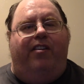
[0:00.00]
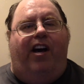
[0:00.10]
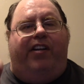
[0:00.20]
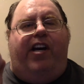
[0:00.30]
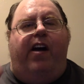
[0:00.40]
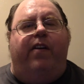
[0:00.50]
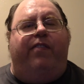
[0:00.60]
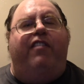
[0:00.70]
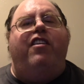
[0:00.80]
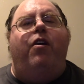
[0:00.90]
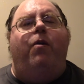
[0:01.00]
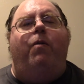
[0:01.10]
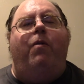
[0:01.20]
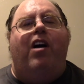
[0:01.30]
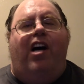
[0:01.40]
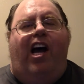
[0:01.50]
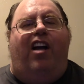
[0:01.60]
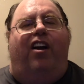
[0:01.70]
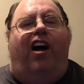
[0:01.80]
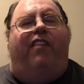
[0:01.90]
that cares for you
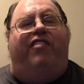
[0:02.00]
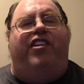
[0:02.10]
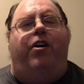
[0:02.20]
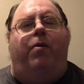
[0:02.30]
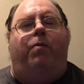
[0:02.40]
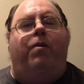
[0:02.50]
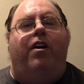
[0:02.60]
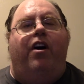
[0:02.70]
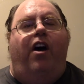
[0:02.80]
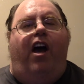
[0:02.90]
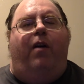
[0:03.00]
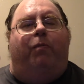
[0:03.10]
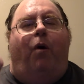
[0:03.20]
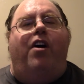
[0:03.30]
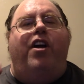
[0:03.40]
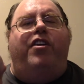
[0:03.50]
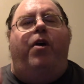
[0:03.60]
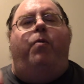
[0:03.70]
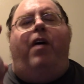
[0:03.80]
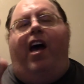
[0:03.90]
and loves you and wanted
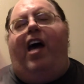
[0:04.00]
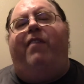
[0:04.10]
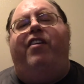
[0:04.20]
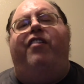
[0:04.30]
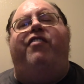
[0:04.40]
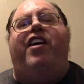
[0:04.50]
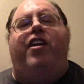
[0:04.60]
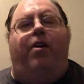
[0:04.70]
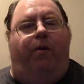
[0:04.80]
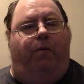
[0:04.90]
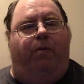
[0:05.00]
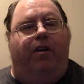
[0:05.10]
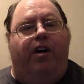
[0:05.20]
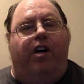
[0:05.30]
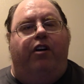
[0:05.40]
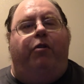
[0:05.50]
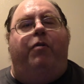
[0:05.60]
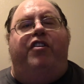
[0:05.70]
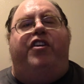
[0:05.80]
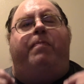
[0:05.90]
you to have this video
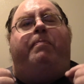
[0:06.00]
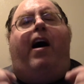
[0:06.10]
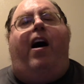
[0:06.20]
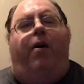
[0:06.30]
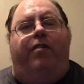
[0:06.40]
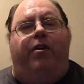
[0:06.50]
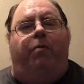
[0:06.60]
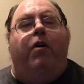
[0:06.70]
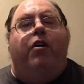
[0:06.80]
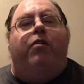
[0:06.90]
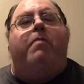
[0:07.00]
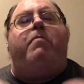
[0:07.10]
to inspire you, to